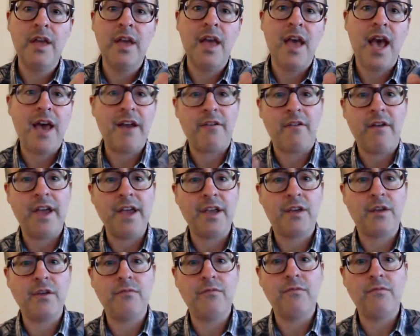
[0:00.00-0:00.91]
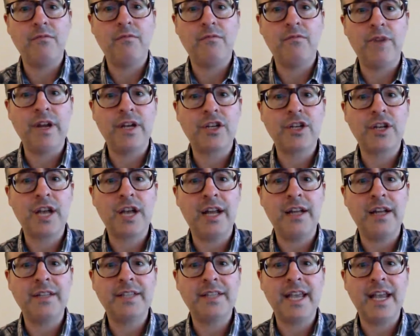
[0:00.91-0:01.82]
how to write good, rich
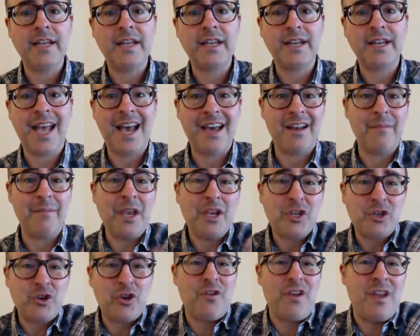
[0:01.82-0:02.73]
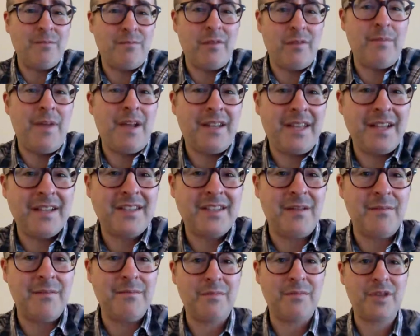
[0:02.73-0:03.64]
content, and how to make sure you're implementing
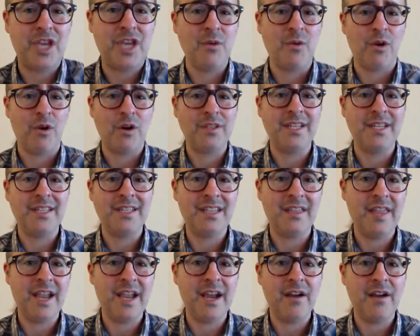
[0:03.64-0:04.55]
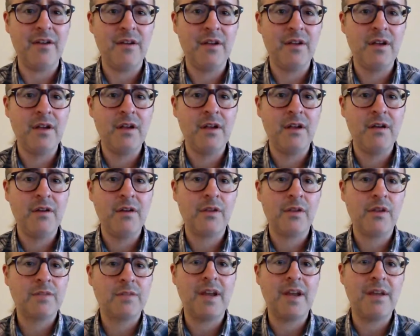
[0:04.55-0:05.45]
some keywords into there.
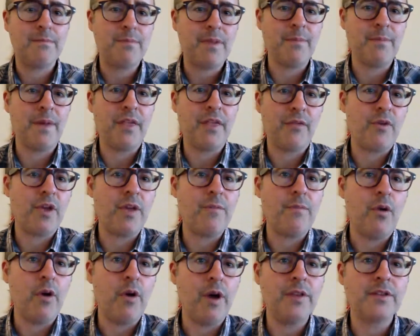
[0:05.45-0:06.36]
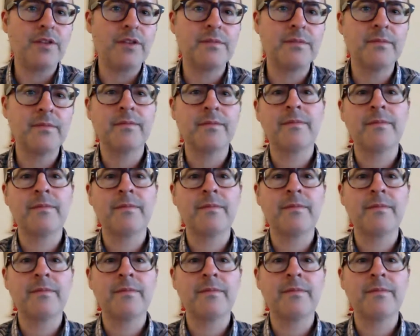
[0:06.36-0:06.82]
Those might be my 3 points.